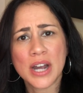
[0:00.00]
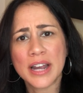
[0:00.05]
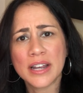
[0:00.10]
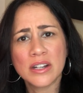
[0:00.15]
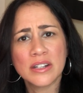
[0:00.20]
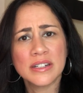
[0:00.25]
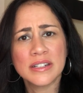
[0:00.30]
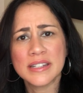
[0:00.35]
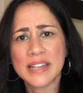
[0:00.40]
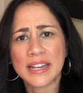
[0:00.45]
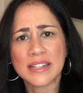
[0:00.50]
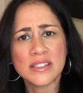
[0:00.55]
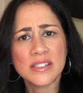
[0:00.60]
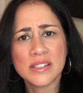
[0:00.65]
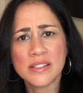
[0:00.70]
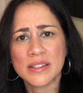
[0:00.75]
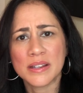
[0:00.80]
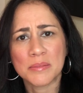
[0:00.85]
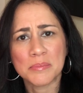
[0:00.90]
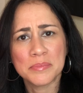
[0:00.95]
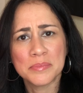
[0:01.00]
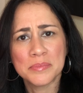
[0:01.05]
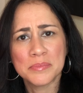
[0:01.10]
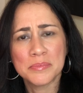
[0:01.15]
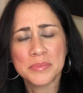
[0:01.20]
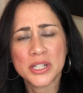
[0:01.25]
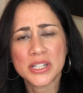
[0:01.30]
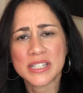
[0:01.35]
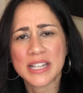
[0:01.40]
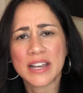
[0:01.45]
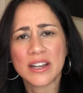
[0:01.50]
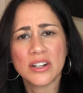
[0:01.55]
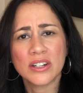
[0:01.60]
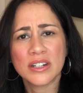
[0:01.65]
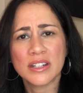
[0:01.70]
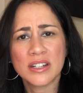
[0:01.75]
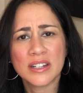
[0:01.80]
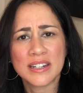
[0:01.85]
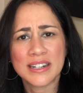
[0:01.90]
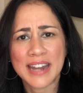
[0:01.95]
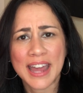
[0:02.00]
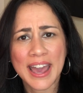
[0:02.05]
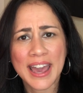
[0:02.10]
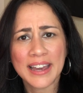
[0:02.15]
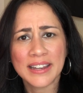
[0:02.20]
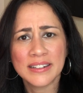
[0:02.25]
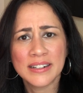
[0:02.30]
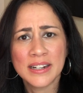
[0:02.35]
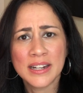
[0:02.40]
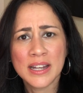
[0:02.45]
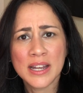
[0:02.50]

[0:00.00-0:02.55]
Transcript: I couldn't get to them because I couldn't connect,